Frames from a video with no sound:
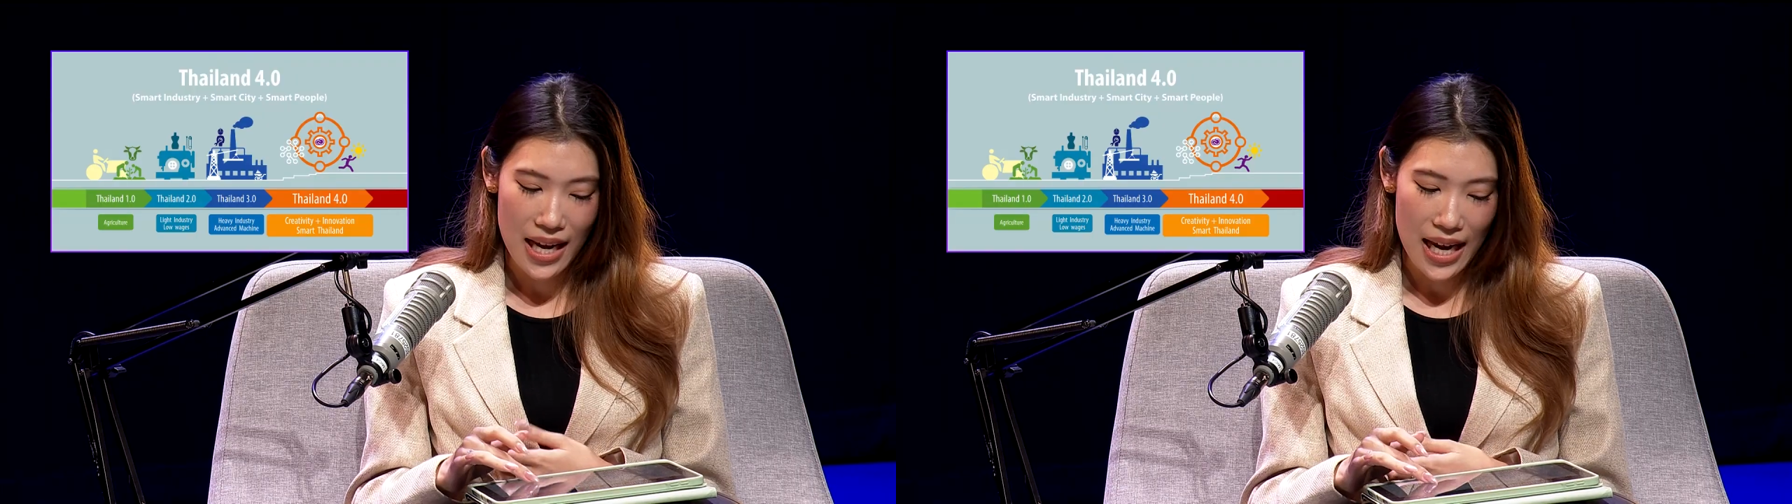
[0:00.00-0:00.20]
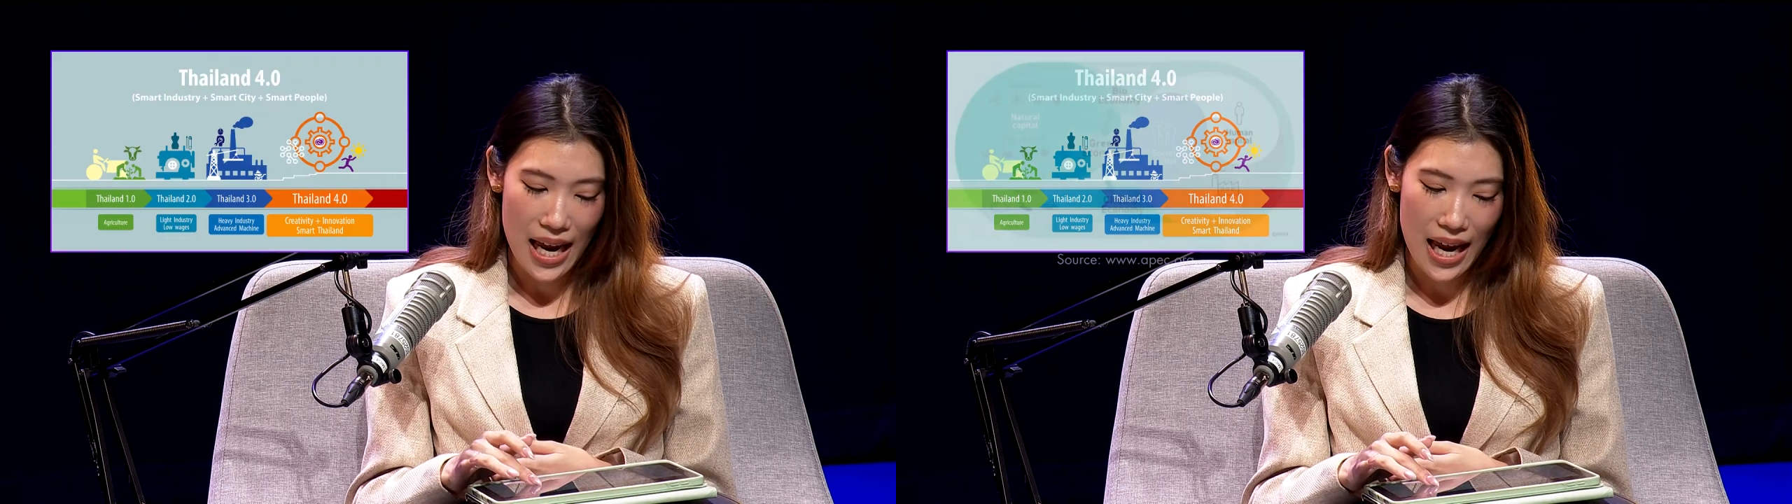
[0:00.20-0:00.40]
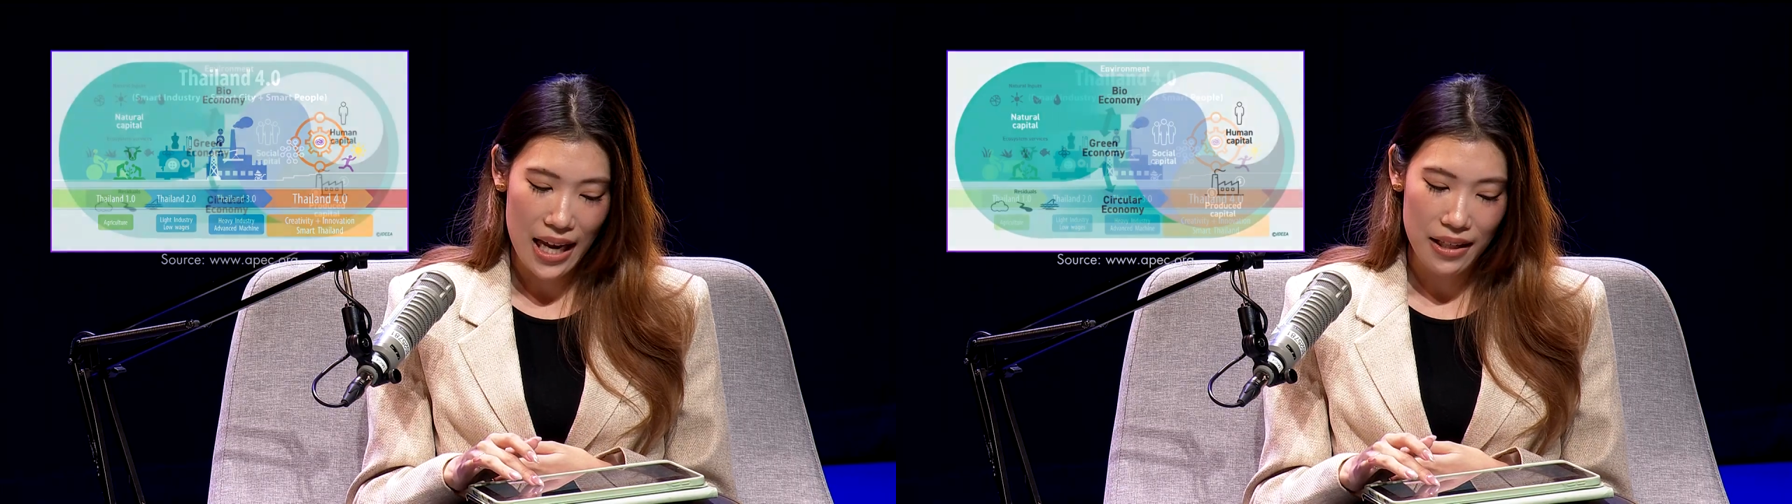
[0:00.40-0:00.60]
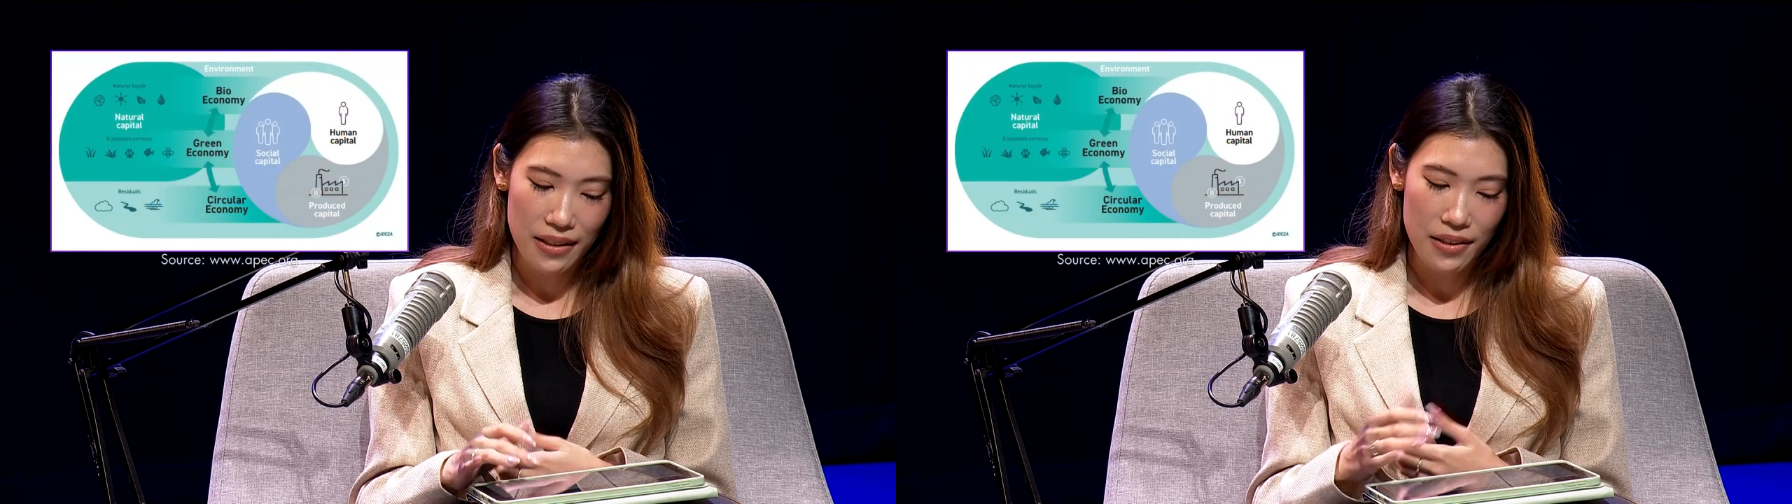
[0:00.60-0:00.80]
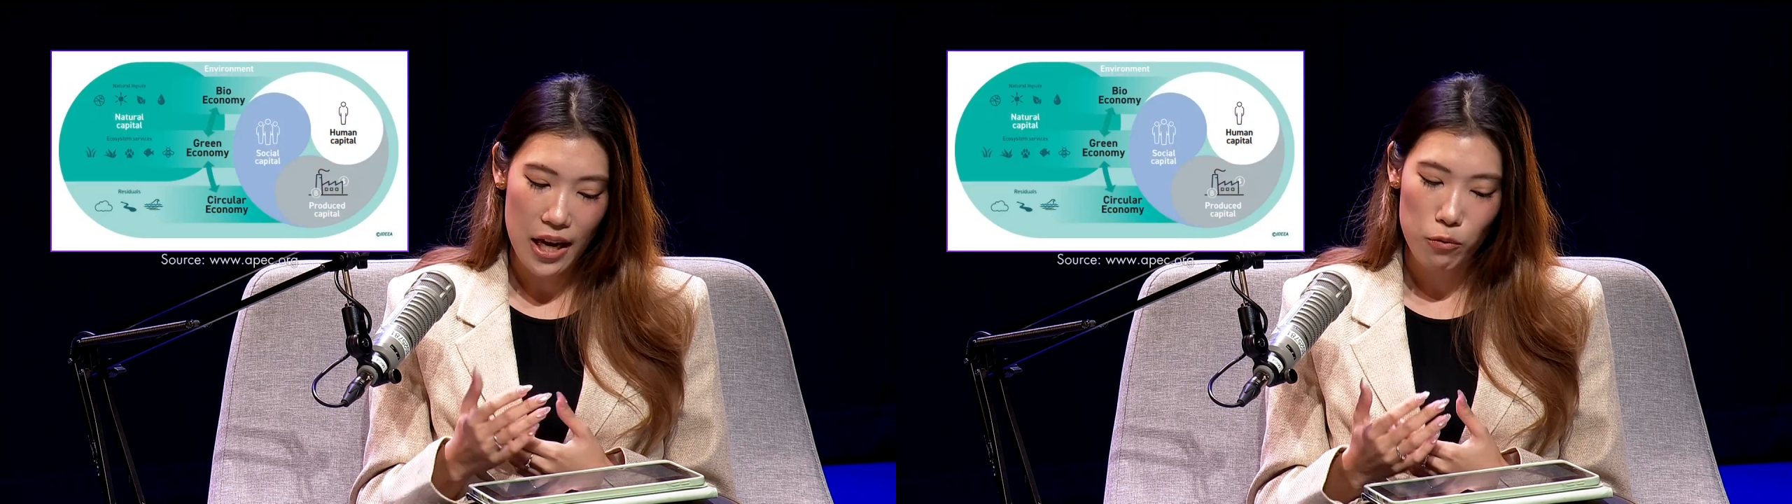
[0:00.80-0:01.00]

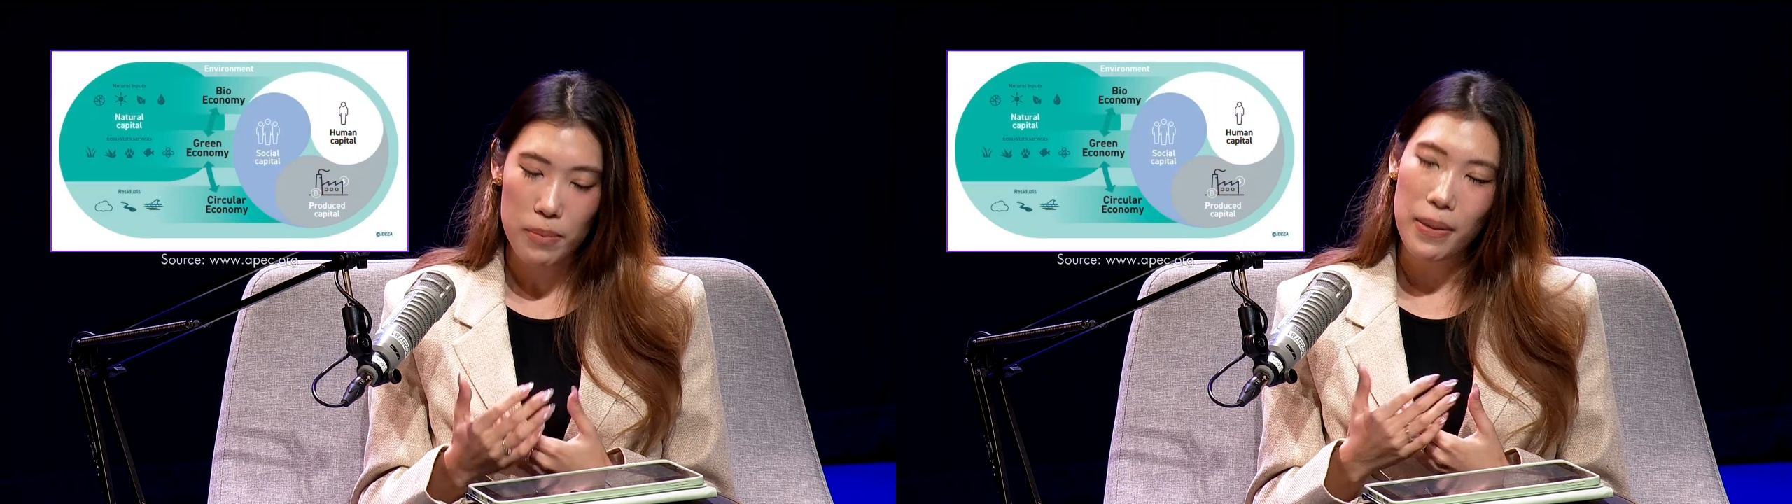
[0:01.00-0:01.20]
And then we